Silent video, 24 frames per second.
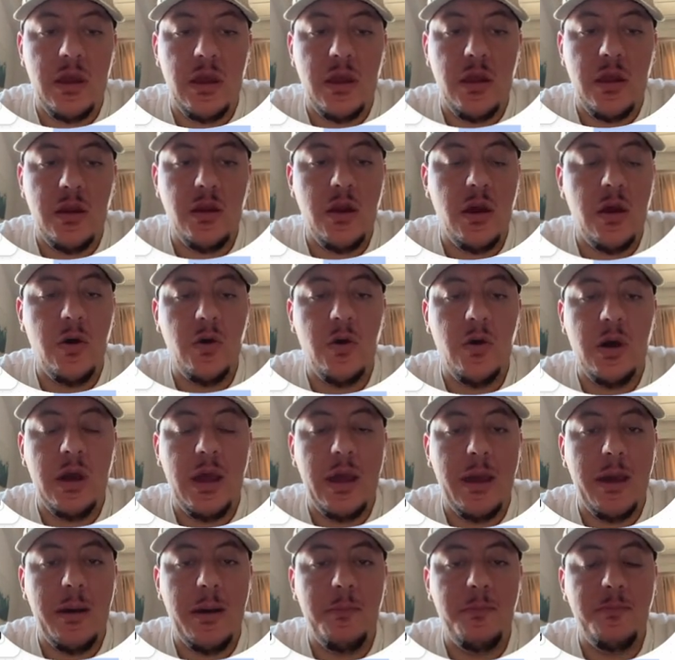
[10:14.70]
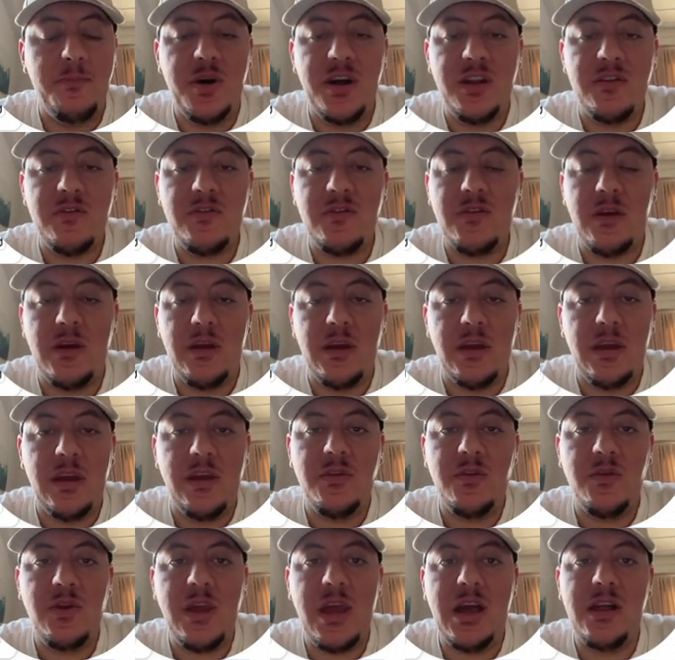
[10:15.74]
But
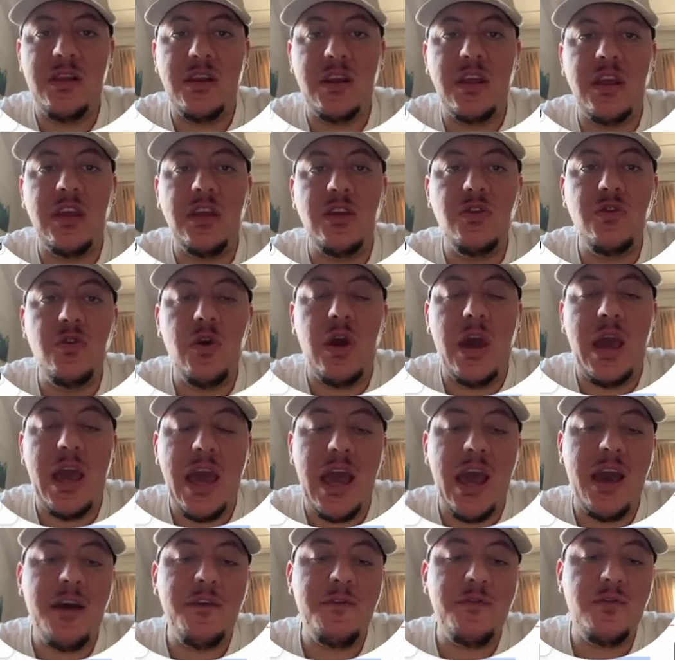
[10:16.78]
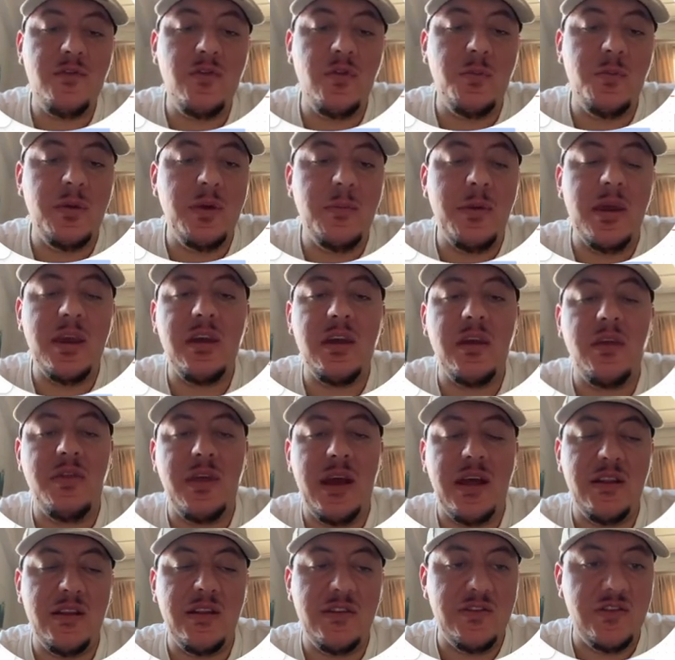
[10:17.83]
in reality, you have to be making
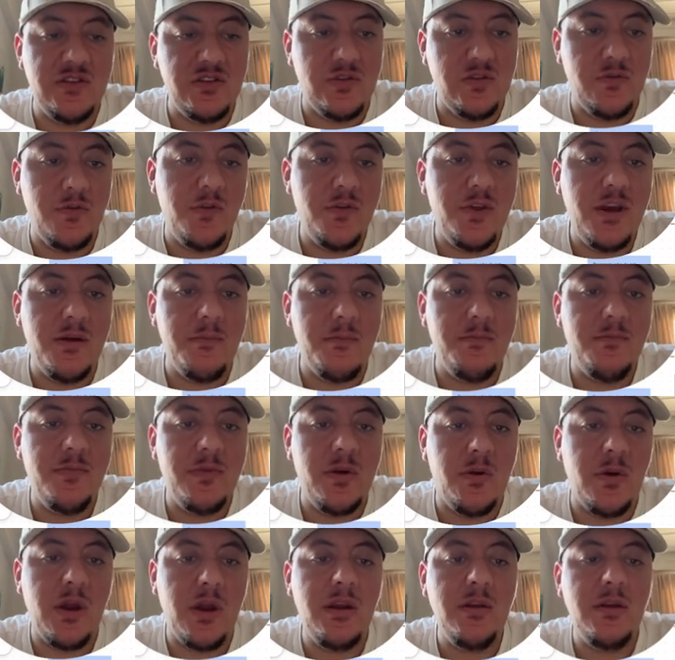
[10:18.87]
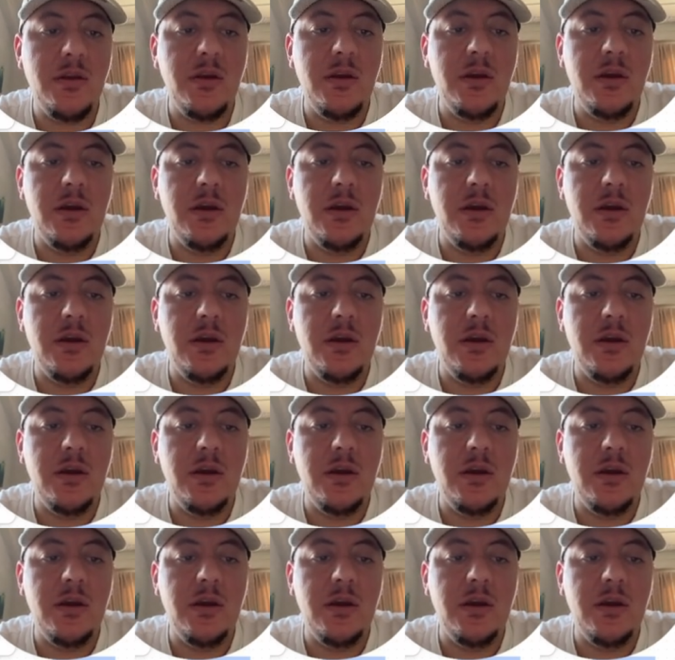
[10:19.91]
that decision for them, all right?